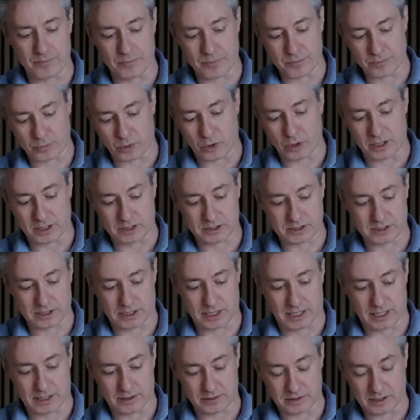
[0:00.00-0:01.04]
product
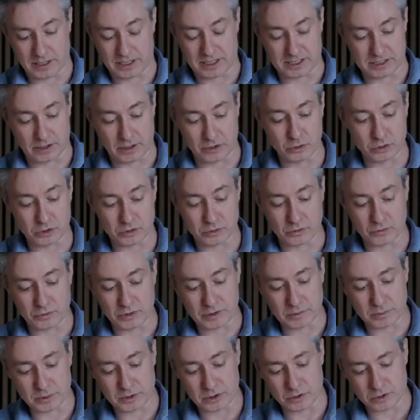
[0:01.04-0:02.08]
and a
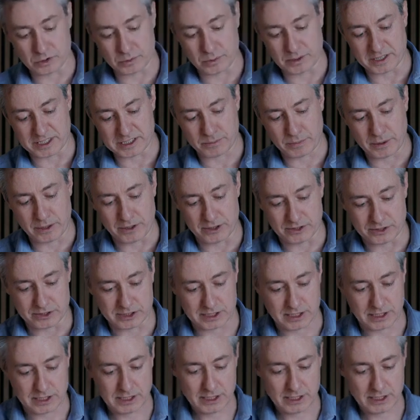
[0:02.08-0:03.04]
reproducible experience.